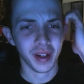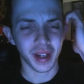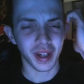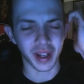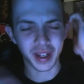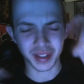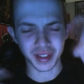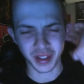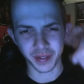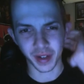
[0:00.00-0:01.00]
I just
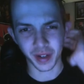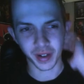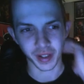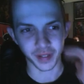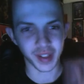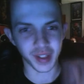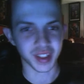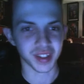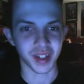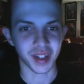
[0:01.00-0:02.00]
did a video on the
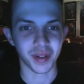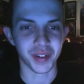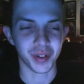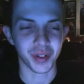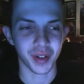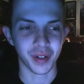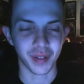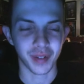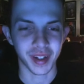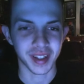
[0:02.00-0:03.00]
conventions I went to,
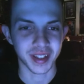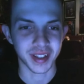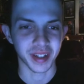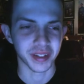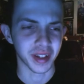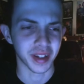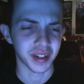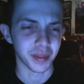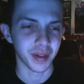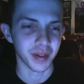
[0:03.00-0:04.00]
fantastic
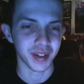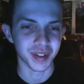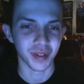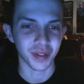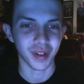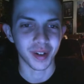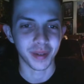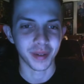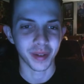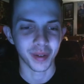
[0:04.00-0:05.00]
experience overall,
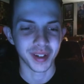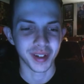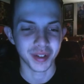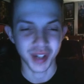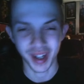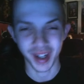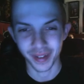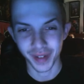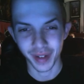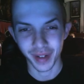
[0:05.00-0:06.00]
by the way, so check out the
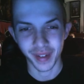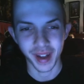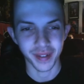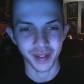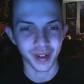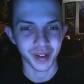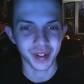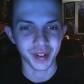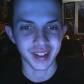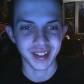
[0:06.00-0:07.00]
video on that if you're
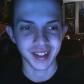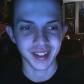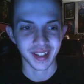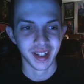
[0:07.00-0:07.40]
interested.